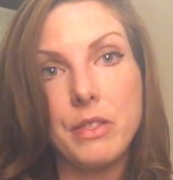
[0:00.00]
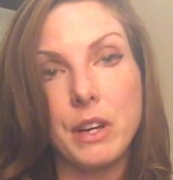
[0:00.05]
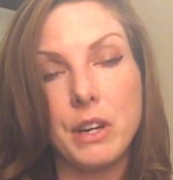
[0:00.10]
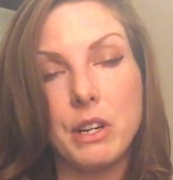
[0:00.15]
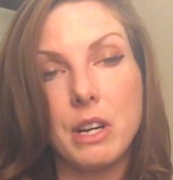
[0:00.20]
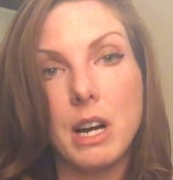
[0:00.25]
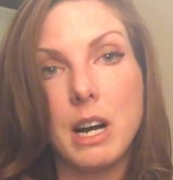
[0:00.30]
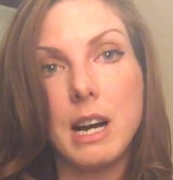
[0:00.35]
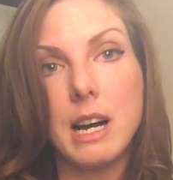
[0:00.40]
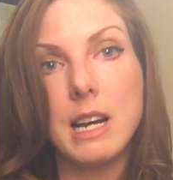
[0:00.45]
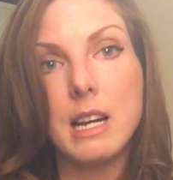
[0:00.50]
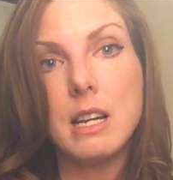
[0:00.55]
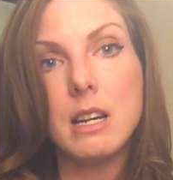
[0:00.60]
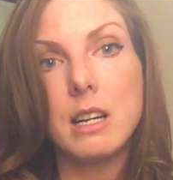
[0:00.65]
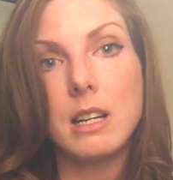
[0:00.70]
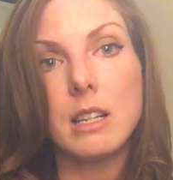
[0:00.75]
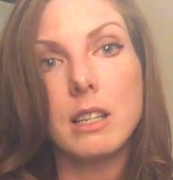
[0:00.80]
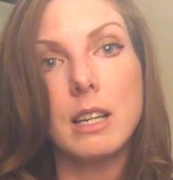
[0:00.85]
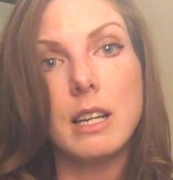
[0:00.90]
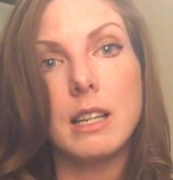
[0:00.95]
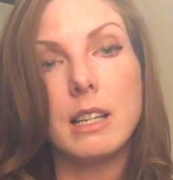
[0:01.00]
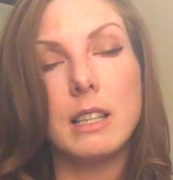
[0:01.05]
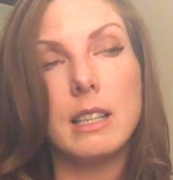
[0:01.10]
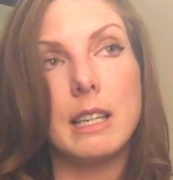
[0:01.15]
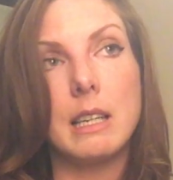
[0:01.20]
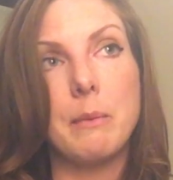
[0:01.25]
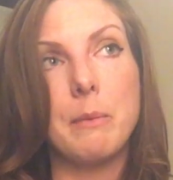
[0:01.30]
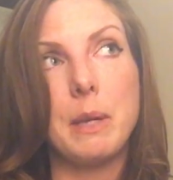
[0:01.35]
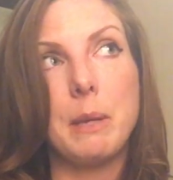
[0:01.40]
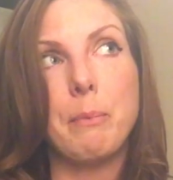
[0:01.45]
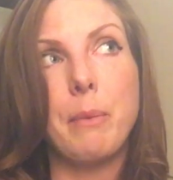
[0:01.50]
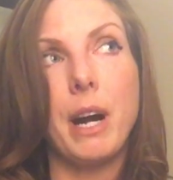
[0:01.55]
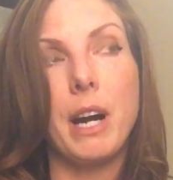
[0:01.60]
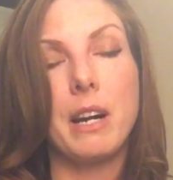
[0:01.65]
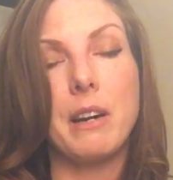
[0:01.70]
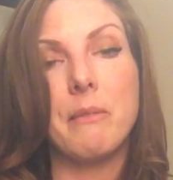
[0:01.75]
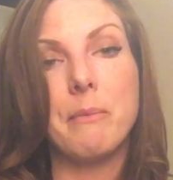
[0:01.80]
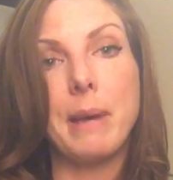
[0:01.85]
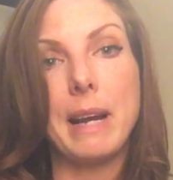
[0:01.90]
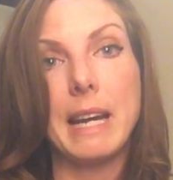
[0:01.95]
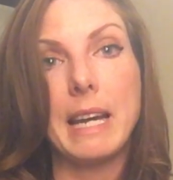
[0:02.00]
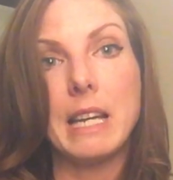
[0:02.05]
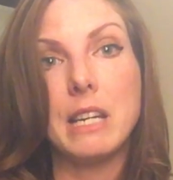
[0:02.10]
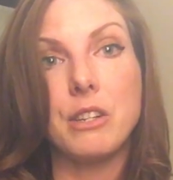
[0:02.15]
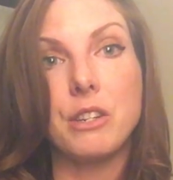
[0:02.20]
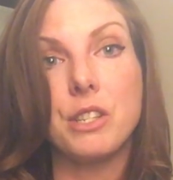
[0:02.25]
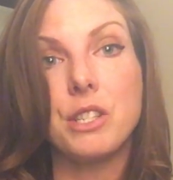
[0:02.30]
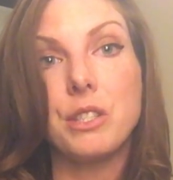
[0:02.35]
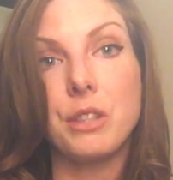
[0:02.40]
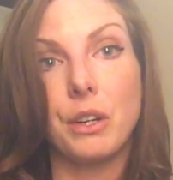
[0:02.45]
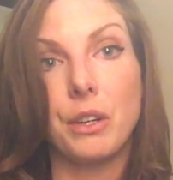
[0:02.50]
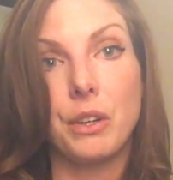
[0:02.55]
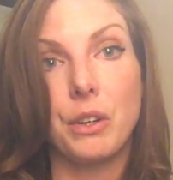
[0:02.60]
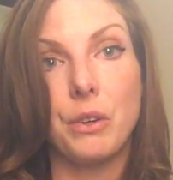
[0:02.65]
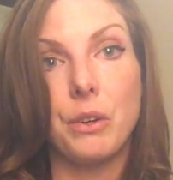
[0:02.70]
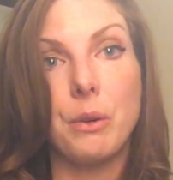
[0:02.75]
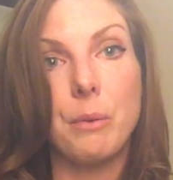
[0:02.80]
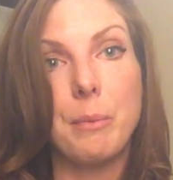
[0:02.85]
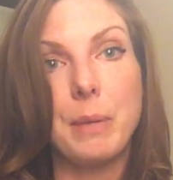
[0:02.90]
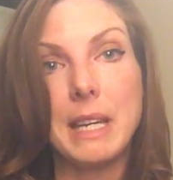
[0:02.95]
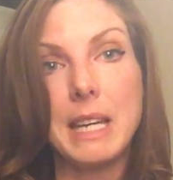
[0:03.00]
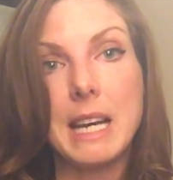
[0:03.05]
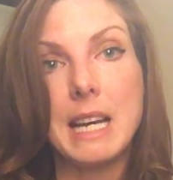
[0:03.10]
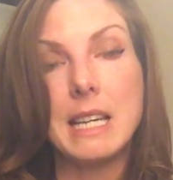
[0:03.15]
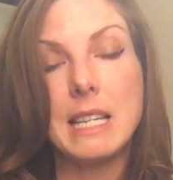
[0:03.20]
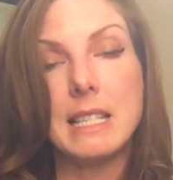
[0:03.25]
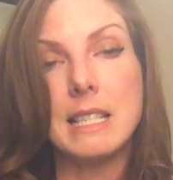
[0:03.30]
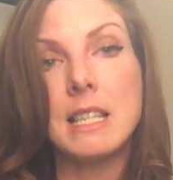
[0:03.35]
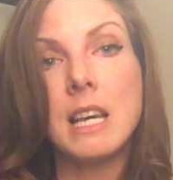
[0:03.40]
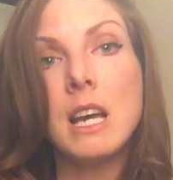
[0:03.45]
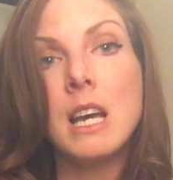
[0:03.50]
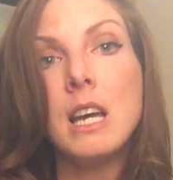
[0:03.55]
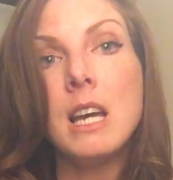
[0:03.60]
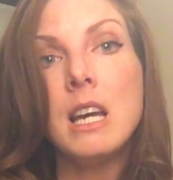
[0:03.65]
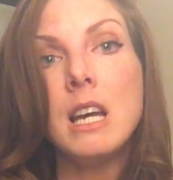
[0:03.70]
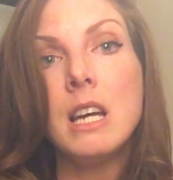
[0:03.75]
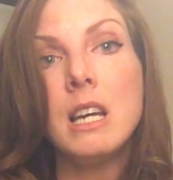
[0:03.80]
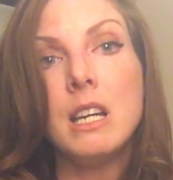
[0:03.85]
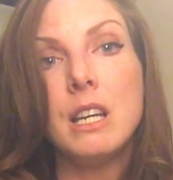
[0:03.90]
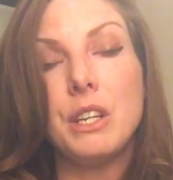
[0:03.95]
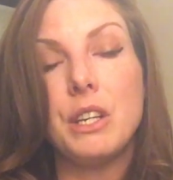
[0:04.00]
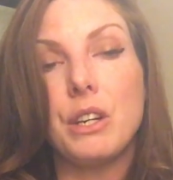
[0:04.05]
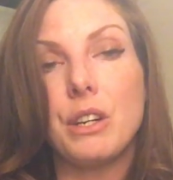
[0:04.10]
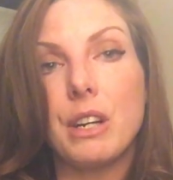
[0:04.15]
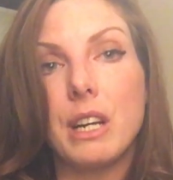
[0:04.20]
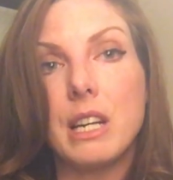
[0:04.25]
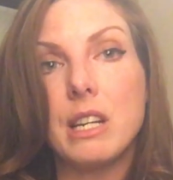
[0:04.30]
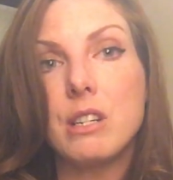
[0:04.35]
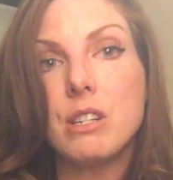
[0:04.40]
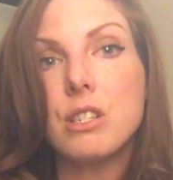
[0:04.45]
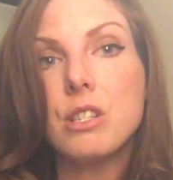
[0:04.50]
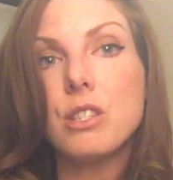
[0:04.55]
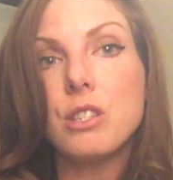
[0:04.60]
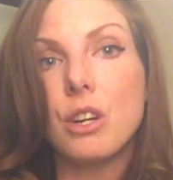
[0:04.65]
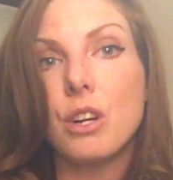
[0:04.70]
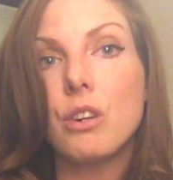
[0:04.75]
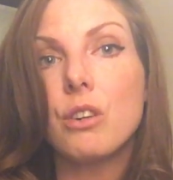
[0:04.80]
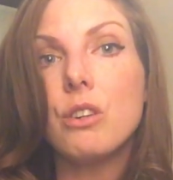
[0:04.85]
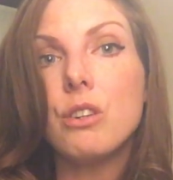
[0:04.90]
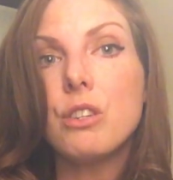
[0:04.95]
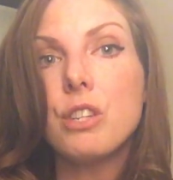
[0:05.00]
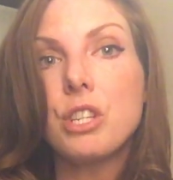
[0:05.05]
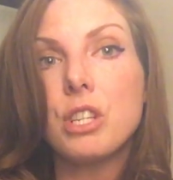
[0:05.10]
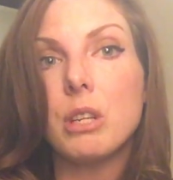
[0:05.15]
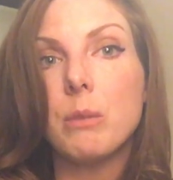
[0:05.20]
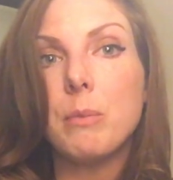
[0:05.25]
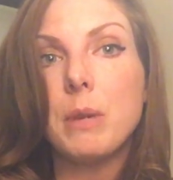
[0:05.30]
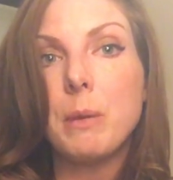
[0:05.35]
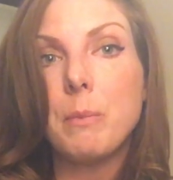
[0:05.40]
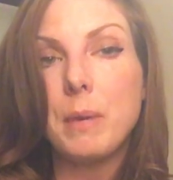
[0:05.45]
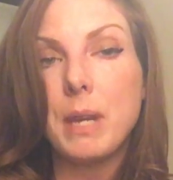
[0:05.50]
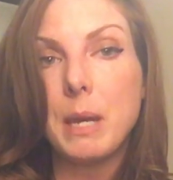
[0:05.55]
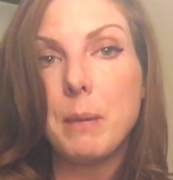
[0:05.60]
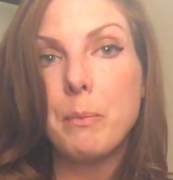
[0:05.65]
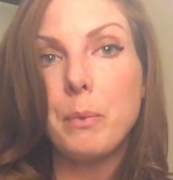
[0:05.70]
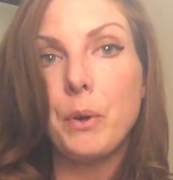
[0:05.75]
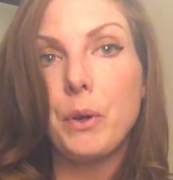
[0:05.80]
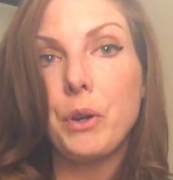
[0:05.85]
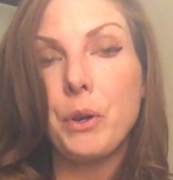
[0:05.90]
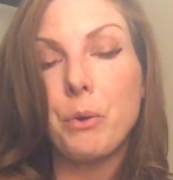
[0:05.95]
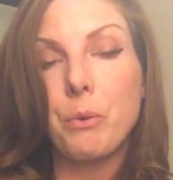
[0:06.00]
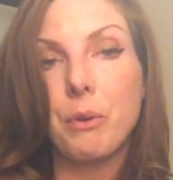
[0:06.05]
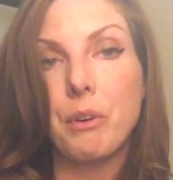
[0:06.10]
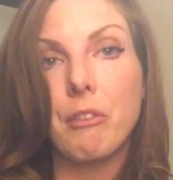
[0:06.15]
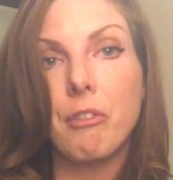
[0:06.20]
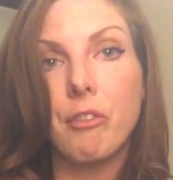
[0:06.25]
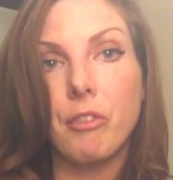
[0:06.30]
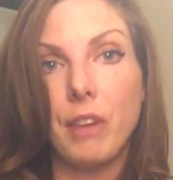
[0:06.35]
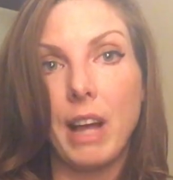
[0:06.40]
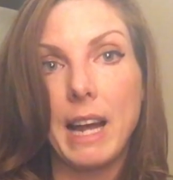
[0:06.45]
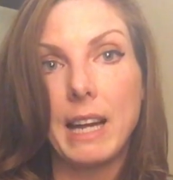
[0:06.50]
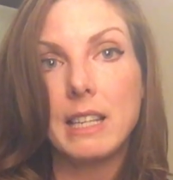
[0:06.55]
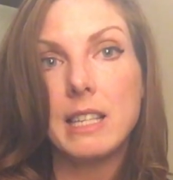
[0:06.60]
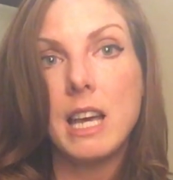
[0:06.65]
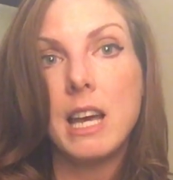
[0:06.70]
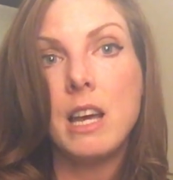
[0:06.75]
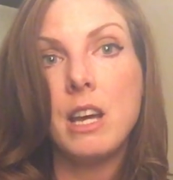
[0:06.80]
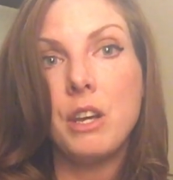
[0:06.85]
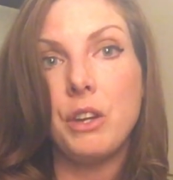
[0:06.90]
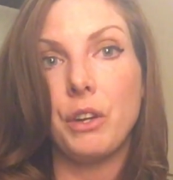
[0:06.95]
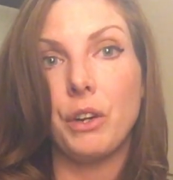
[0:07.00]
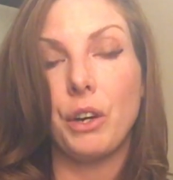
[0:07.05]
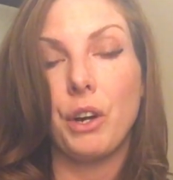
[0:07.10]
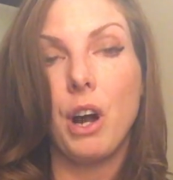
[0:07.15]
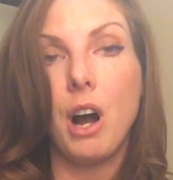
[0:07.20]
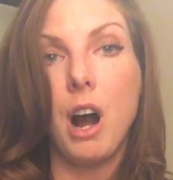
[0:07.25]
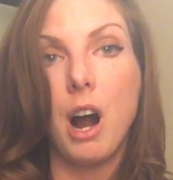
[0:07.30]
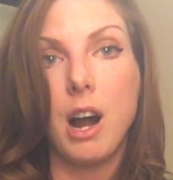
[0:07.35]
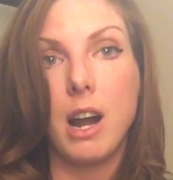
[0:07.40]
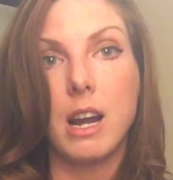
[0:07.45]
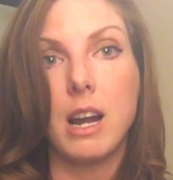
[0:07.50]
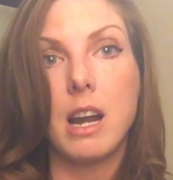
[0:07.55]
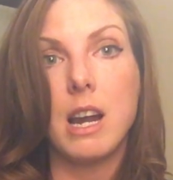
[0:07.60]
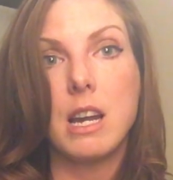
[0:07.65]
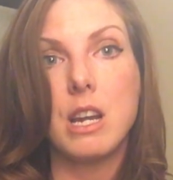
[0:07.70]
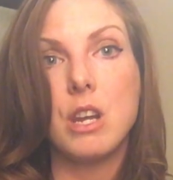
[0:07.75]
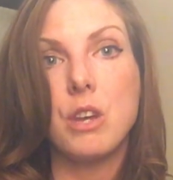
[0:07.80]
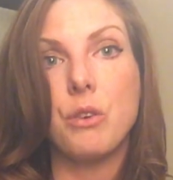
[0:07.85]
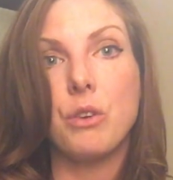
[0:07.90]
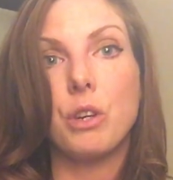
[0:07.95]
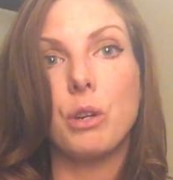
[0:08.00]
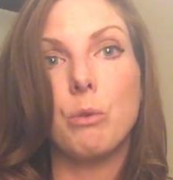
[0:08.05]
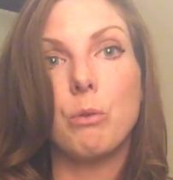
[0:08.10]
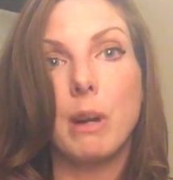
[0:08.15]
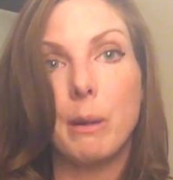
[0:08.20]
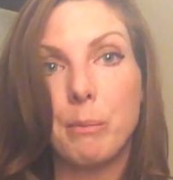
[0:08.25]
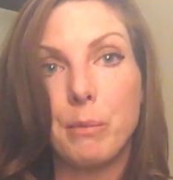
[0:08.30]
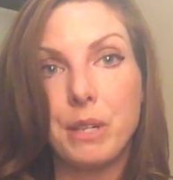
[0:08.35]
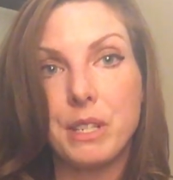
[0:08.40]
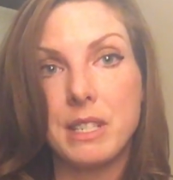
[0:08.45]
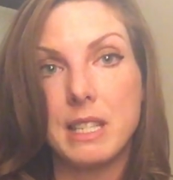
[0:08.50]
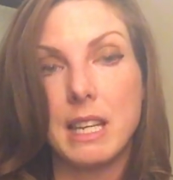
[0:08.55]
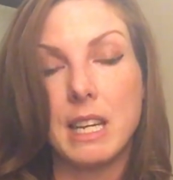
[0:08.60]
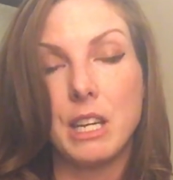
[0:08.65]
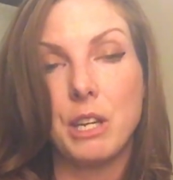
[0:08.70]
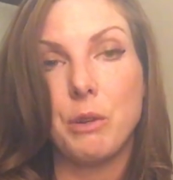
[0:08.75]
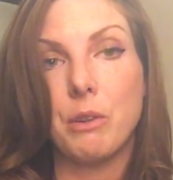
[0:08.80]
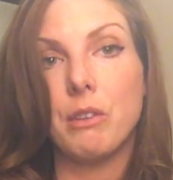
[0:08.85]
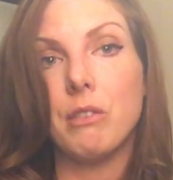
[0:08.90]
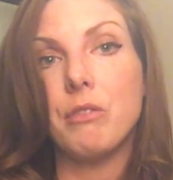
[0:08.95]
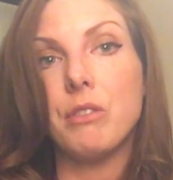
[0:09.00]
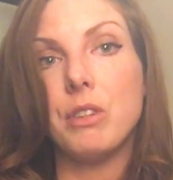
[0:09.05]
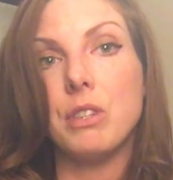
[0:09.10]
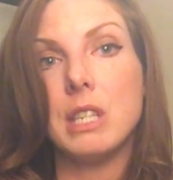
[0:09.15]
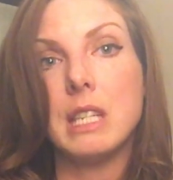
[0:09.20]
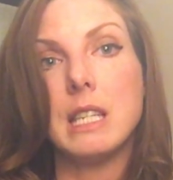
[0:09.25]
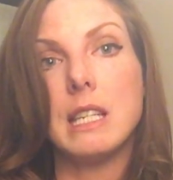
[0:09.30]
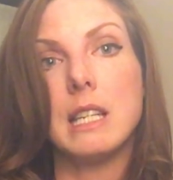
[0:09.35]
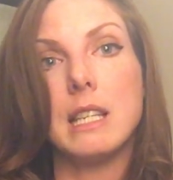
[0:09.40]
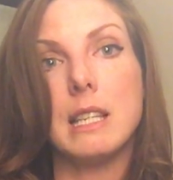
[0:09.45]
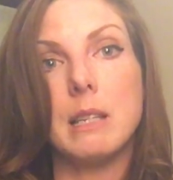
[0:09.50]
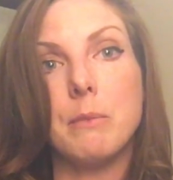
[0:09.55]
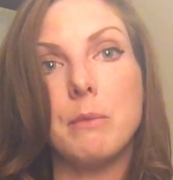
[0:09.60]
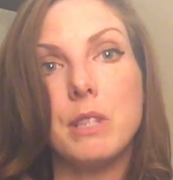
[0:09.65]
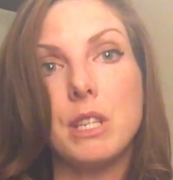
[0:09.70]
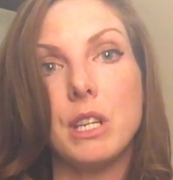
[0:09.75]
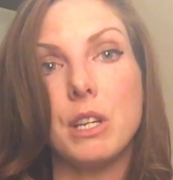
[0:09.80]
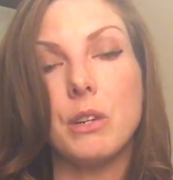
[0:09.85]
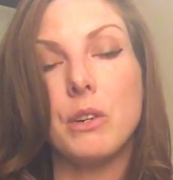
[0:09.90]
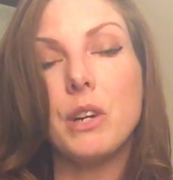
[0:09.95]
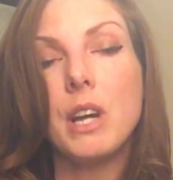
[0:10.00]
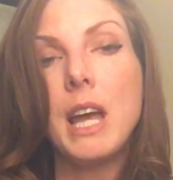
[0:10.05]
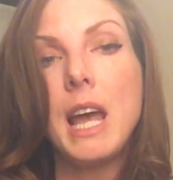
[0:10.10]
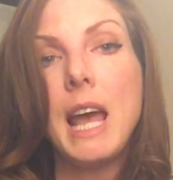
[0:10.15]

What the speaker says: They're not gonna be part of my inner circle, because your inner circle should be people who reflect your heart and who could represent you if you needed them to.